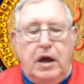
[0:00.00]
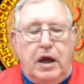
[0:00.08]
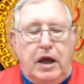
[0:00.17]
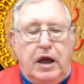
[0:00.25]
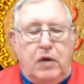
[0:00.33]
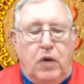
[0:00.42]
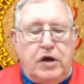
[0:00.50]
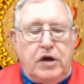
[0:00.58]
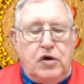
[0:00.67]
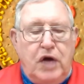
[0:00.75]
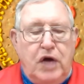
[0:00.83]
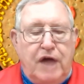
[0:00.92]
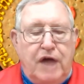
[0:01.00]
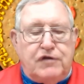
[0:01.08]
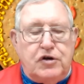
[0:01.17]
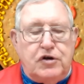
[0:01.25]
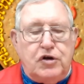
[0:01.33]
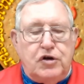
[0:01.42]
And what you have
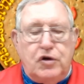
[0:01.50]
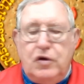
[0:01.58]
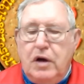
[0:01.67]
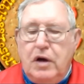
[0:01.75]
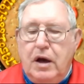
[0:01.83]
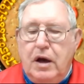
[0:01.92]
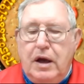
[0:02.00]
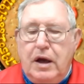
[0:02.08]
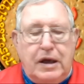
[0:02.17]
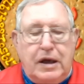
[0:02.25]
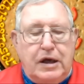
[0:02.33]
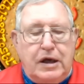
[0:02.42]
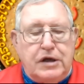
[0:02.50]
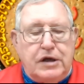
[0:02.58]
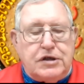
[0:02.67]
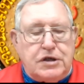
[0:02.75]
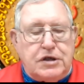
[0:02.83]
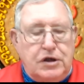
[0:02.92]
to do
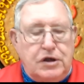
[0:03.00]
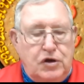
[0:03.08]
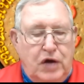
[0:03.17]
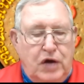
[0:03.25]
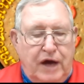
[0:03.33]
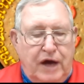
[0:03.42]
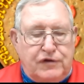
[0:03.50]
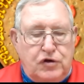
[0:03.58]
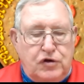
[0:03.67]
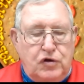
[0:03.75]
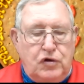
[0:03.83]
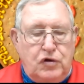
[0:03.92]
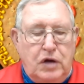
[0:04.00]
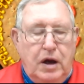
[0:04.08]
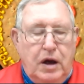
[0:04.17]
is you have to